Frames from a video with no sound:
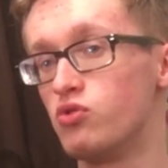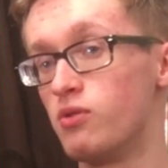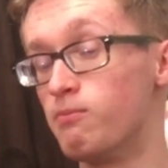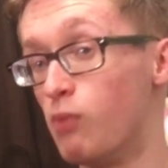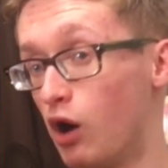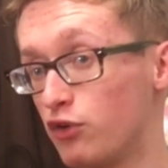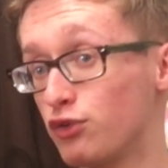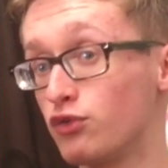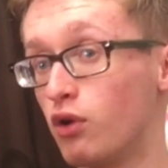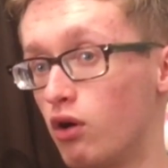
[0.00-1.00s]
the
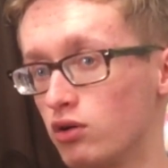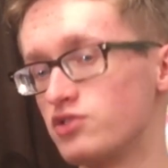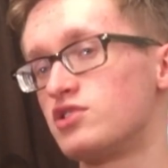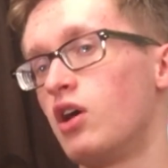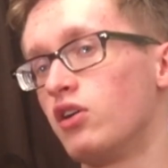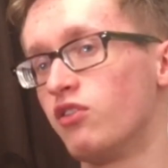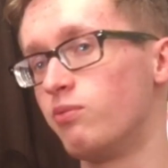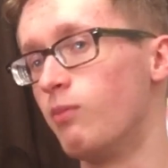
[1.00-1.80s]
modern art style of